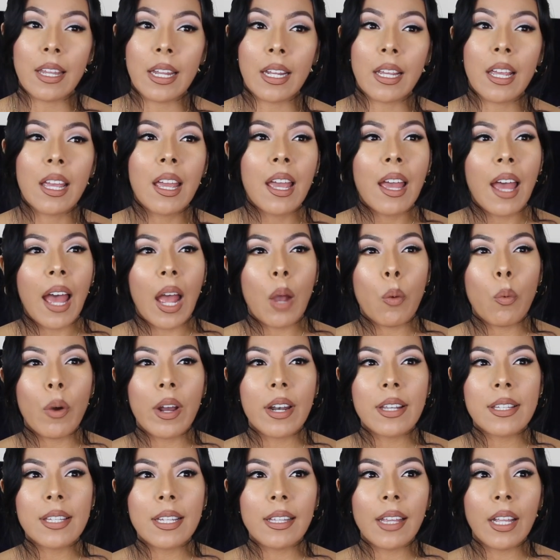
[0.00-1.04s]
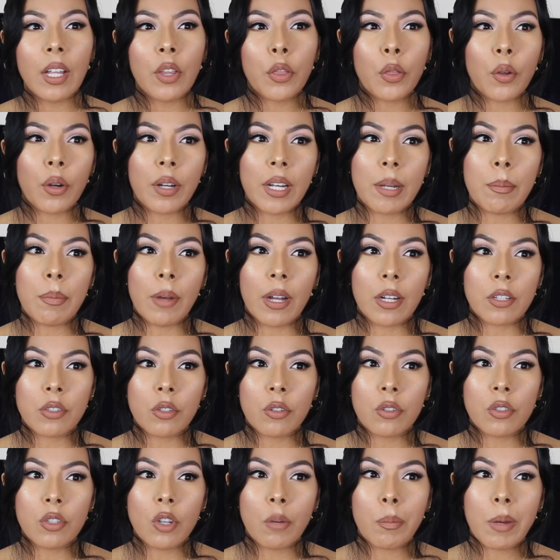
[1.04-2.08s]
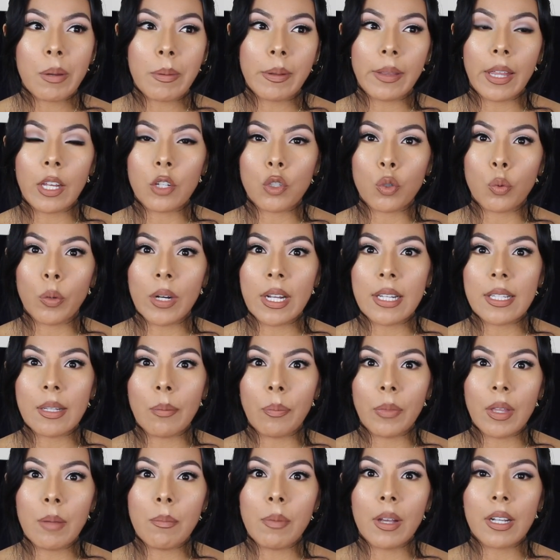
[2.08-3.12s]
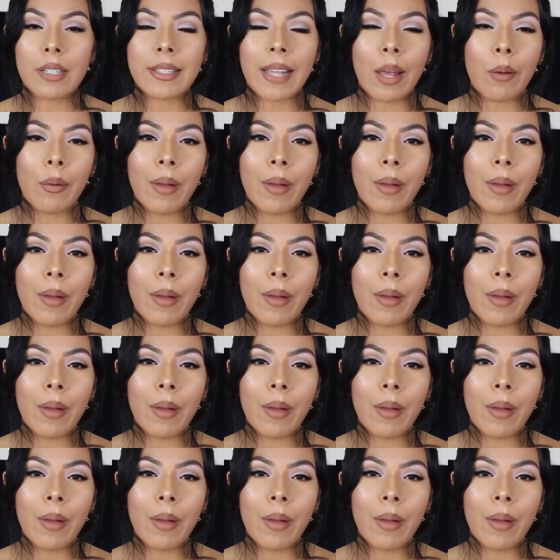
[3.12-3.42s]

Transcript: Like, I want to say like 30 bucks or so, maybe like 20 something bucks.